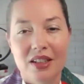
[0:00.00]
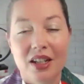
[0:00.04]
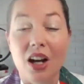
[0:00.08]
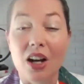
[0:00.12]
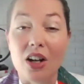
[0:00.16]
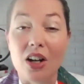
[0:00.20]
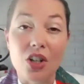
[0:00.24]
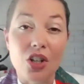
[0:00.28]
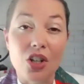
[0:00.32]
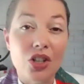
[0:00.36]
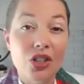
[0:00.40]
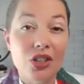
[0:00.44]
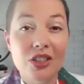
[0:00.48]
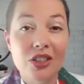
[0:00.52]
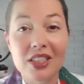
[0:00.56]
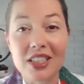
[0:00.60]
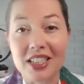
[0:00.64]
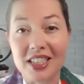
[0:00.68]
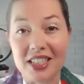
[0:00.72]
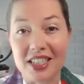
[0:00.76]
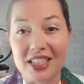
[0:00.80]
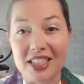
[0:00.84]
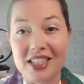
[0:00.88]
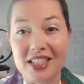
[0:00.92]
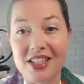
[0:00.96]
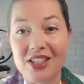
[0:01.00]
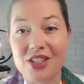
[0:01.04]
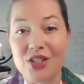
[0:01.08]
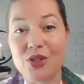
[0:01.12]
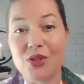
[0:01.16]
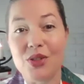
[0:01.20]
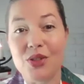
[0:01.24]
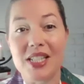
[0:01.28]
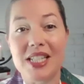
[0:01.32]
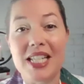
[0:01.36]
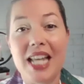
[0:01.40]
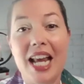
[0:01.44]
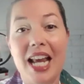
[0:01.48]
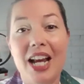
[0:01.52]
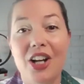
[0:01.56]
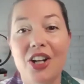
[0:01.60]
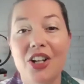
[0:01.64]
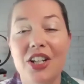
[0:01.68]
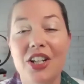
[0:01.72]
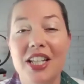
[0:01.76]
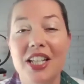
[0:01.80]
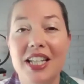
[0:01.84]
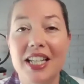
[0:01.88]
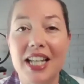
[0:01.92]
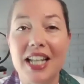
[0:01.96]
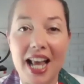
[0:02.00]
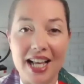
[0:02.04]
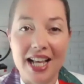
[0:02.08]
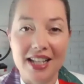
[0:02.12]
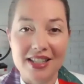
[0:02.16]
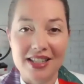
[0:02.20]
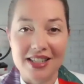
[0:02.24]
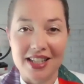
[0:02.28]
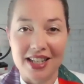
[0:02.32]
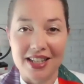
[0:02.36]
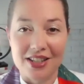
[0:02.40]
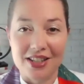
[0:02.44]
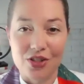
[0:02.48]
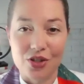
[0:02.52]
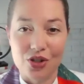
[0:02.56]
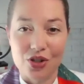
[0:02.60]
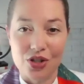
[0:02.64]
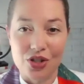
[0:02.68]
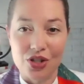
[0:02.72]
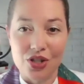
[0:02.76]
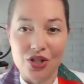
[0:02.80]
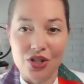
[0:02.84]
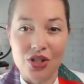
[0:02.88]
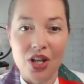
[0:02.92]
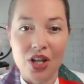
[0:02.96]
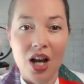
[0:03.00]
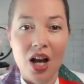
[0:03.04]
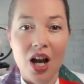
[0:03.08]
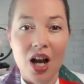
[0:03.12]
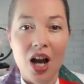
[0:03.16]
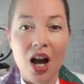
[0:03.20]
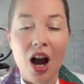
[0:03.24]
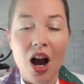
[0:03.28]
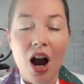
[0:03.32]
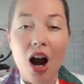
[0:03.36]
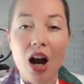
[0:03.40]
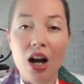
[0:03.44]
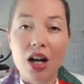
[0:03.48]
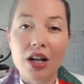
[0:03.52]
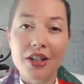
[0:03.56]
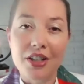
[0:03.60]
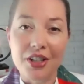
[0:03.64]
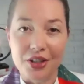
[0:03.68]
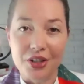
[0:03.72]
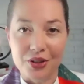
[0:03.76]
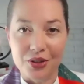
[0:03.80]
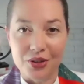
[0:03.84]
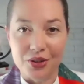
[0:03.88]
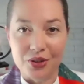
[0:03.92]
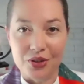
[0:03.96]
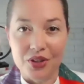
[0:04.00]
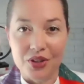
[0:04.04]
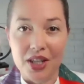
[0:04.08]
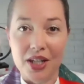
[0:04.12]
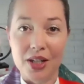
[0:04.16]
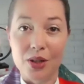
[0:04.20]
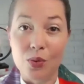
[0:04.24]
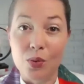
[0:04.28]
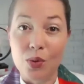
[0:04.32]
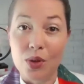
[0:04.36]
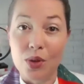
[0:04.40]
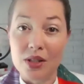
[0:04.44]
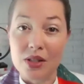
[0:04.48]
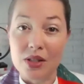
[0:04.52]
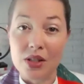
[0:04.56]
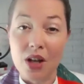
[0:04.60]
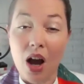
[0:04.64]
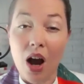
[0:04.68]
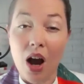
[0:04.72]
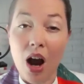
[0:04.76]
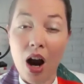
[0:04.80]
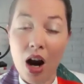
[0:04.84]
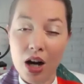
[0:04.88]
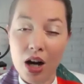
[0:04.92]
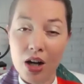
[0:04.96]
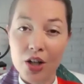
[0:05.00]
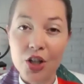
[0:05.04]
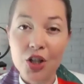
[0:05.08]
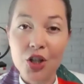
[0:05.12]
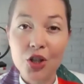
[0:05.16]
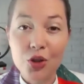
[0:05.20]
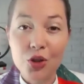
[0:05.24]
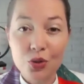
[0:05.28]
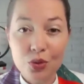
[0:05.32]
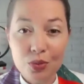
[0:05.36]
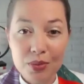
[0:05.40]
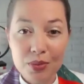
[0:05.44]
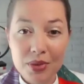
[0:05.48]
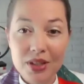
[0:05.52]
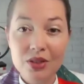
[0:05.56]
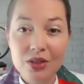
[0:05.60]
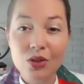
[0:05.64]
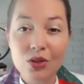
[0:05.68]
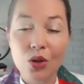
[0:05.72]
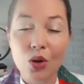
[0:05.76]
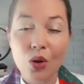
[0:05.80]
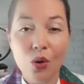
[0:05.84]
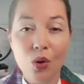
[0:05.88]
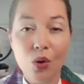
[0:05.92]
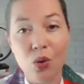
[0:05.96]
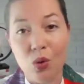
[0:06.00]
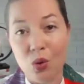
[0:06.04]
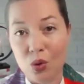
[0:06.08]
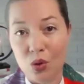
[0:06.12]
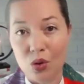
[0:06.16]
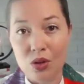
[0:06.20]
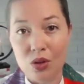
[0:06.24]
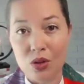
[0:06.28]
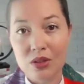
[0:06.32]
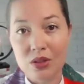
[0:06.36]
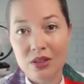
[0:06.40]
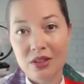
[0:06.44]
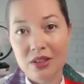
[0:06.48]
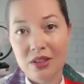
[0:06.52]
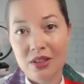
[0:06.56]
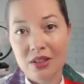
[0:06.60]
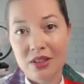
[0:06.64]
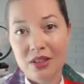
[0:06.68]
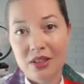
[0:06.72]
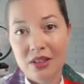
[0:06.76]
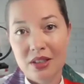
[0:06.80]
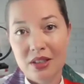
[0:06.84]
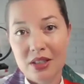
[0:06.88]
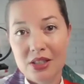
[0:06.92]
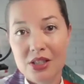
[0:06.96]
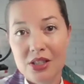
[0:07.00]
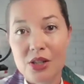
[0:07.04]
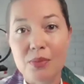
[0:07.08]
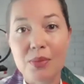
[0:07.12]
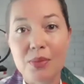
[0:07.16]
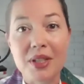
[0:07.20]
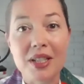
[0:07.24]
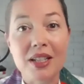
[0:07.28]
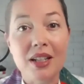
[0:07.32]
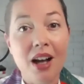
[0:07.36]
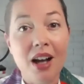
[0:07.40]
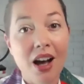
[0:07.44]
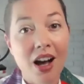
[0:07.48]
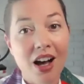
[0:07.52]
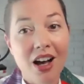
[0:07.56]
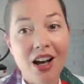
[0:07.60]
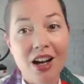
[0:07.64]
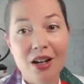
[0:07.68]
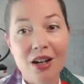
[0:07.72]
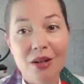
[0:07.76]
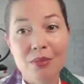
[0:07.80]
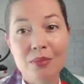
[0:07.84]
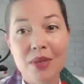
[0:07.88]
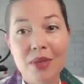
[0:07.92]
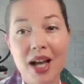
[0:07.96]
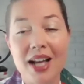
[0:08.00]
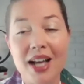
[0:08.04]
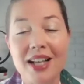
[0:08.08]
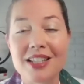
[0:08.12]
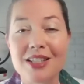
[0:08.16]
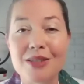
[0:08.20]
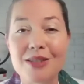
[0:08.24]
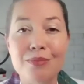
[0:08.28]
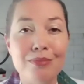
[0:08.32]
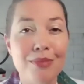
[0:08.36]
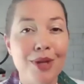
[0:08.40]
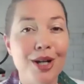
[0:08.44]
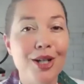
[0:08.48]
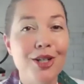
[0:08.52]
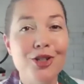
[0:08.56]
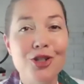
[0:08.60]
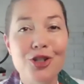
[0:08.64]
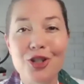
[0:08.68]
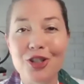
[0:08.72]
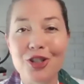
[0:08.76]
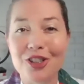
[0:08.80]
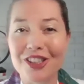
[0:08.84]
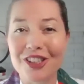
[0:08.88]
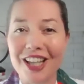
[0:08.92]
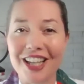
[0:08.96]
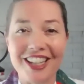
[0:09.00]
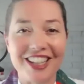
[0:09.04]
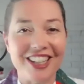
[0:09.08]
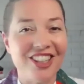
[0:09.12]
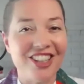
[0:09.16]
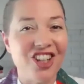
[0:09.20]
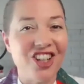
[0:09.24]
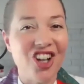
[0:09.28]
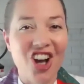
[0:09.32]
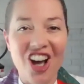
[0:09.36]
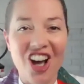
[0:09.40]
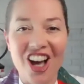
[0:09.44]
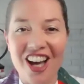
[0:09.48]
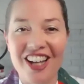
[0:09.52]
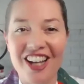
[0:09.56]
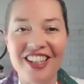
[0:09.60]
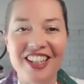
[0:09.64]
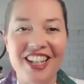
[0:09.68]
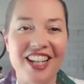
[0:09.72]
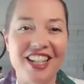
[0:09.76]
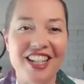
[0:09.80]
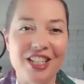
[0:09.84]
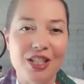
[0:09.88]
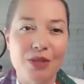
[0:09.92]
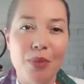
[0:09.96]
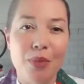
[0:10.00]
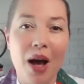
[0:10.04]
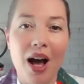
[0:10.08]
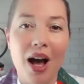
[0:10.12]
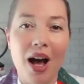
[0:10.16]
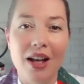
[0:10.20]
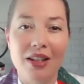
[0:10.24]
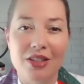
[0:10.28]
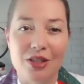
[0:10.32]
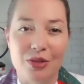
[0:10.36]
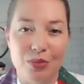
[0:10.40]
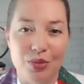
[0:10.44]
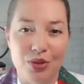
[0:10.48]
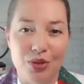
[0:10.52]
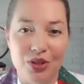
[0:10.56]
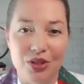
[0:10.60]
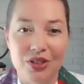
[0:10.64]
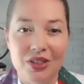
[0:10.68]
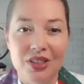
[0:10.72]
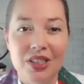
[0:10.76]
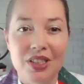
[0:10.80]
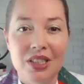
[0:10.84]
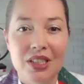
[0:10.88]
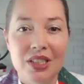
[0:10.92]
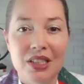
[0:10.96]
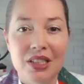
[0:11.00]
Our earliest Unitarian ancestors argued that it was our human goal to become as much like God as possible